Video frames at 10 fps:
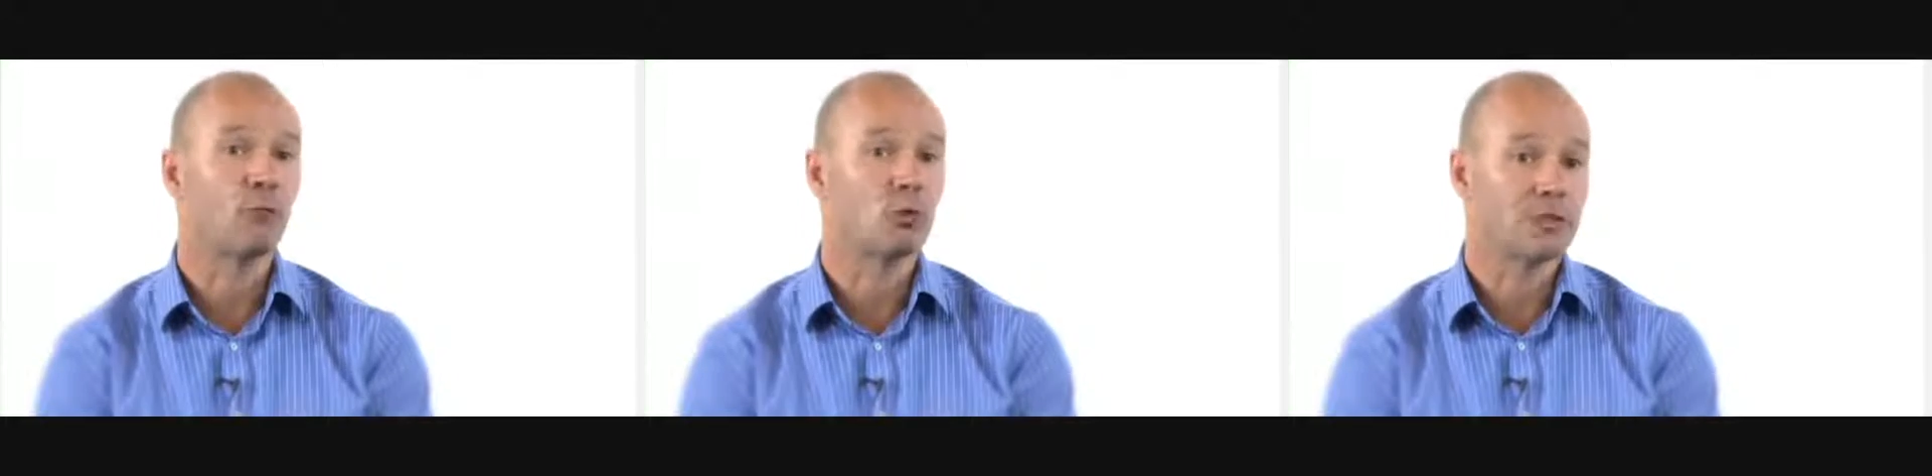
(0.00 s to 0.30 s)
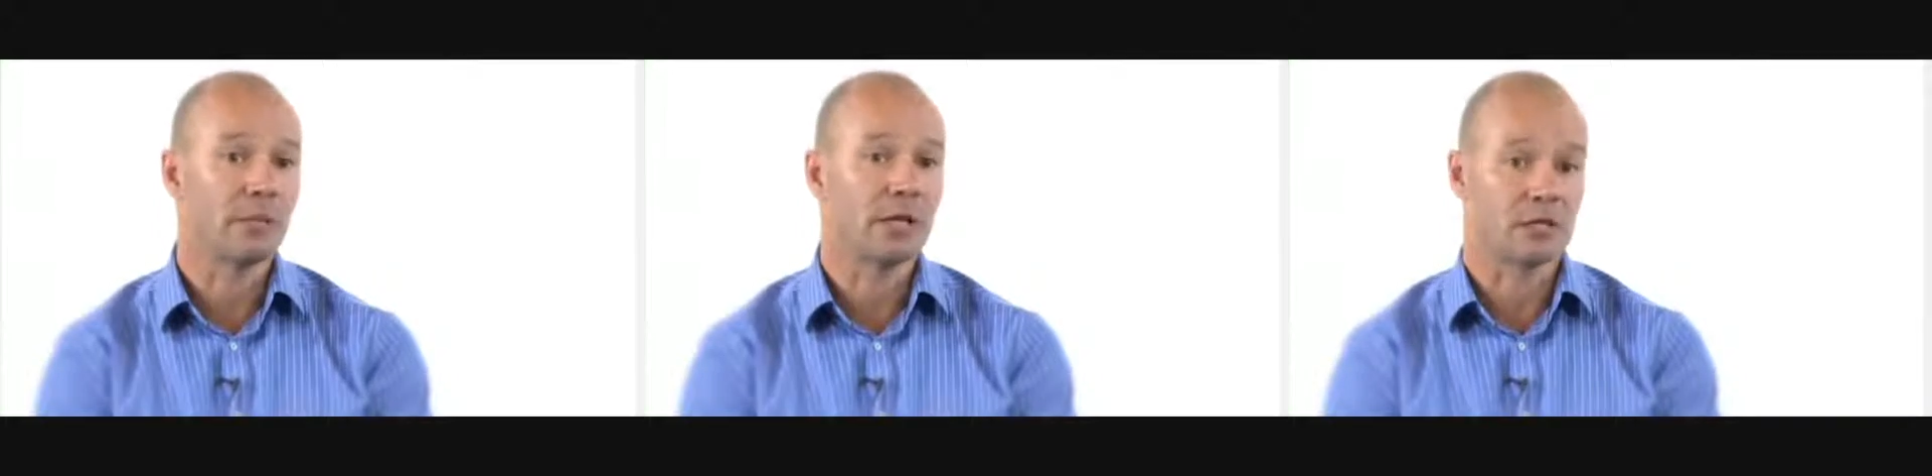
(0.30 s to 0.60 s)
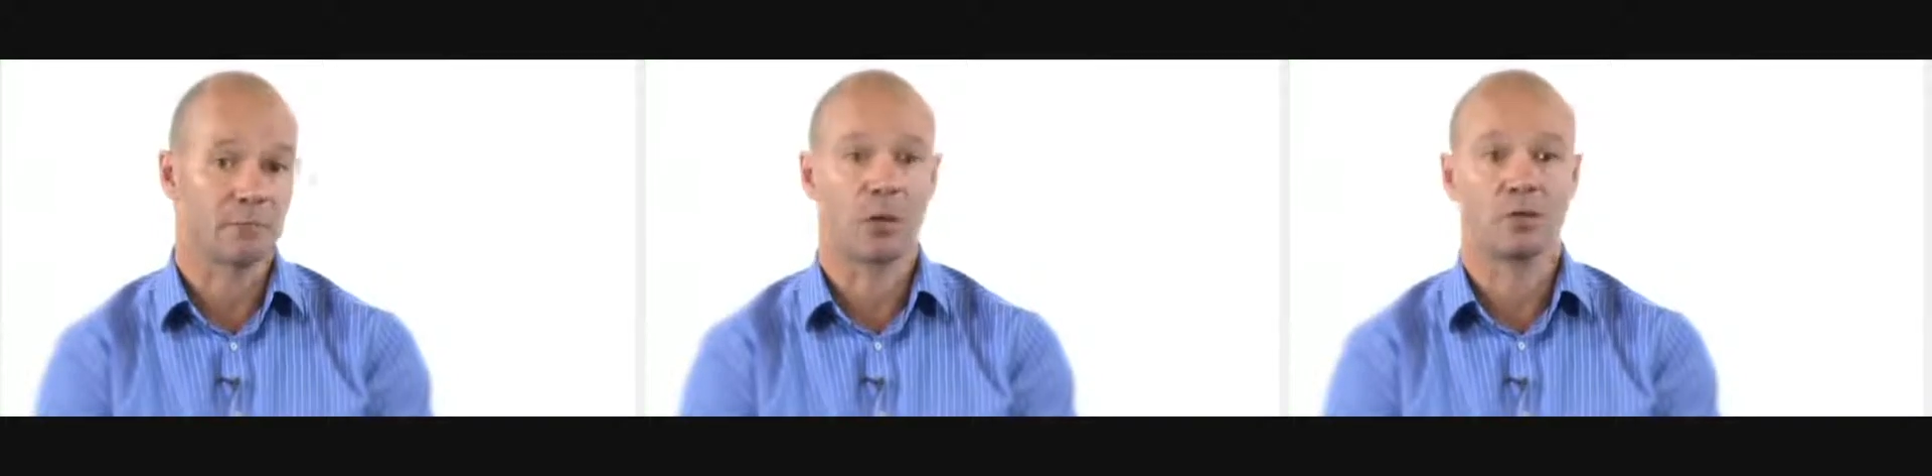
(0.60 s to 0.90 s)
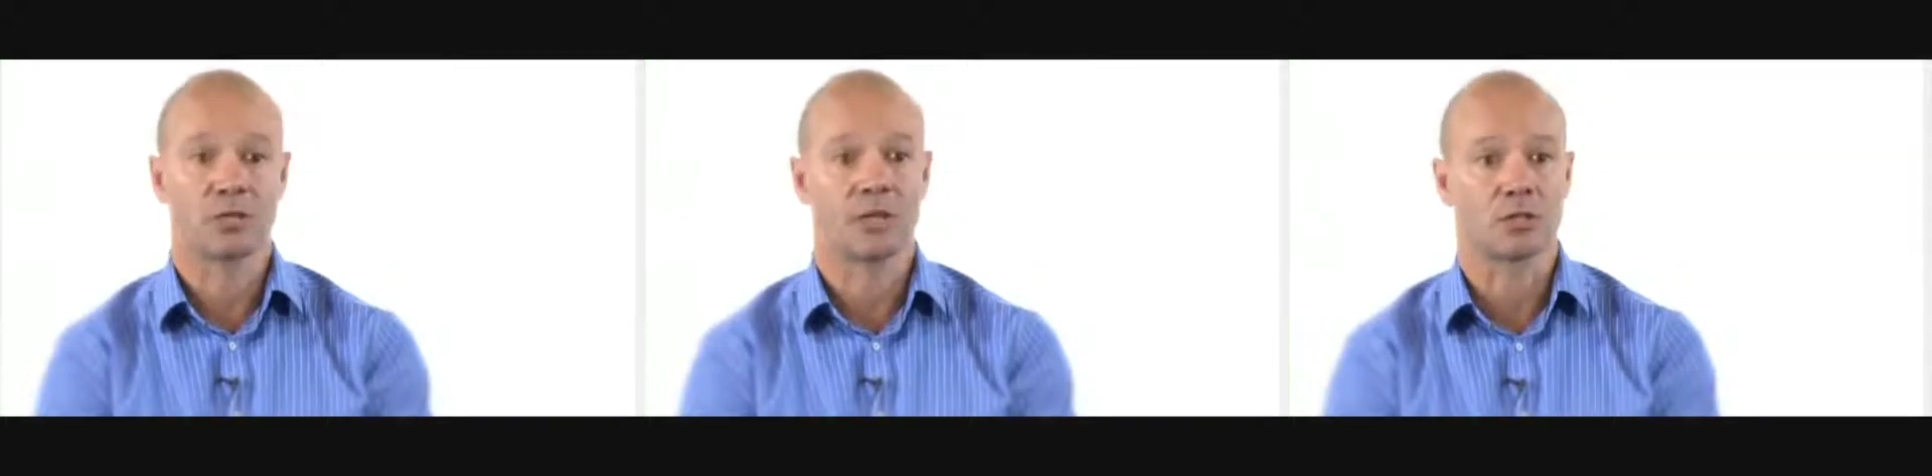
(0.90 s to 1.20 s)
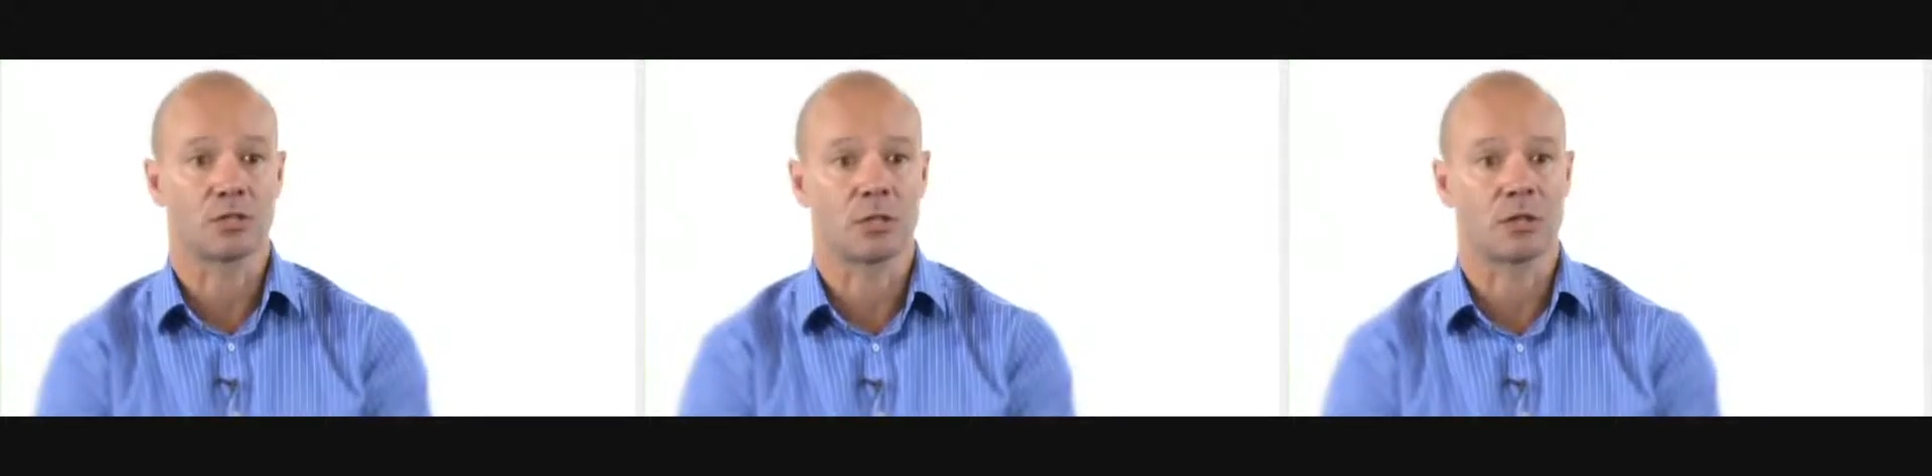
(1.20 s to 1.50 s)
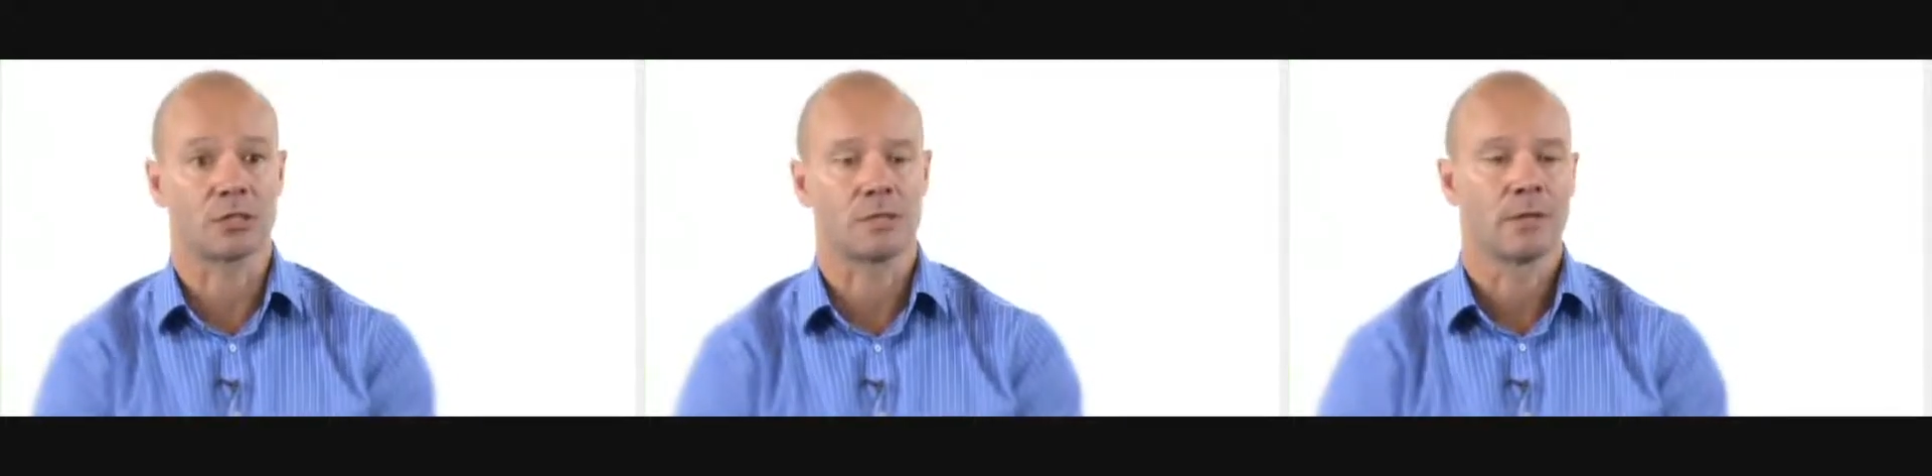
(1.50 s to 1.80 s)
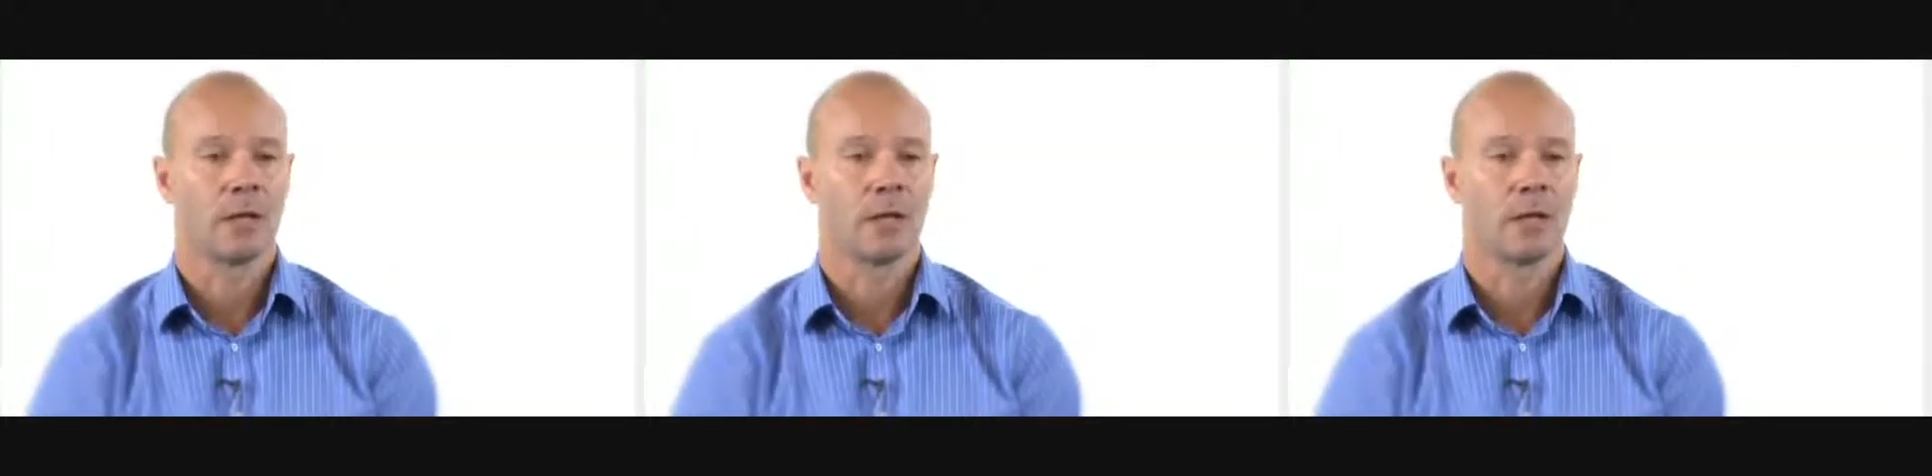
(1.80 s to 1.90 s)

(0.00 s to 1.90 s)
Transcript: 40 minutes post-exercise.